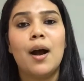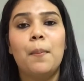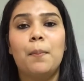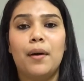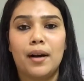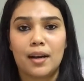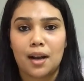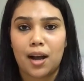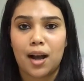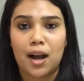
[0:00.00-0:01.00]
but
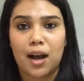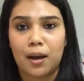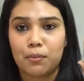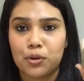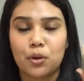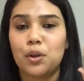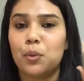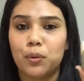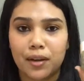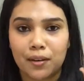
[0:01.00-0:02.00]
I'm sure you
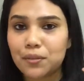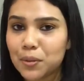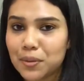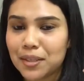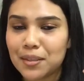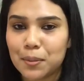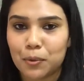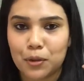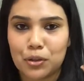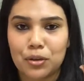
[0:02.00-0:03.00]
would love using this
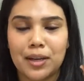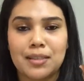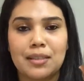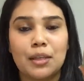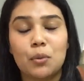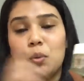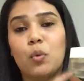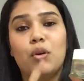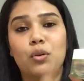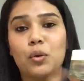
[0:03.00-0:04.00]
moisturizer, and you would
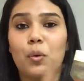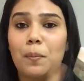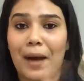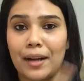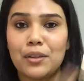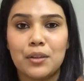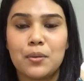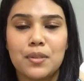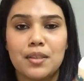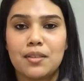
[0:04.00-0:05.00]
want to go back to
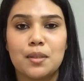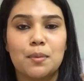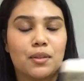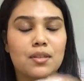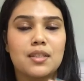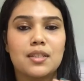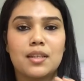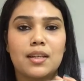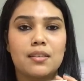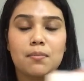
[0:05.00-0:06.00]
using this because
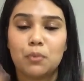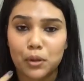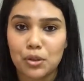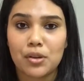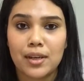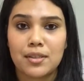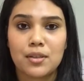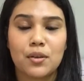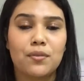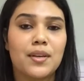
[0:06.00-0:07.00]
it
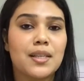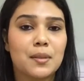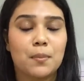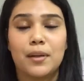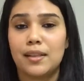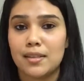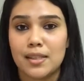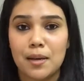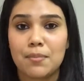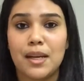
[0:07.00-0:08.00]
moisturizes your face, but at the
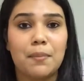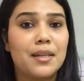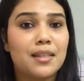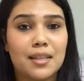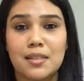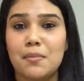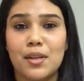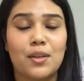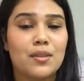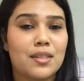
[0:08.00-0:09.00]
same time it doesn't
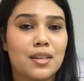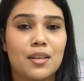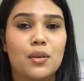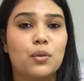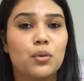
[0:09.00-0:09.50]
make your skin look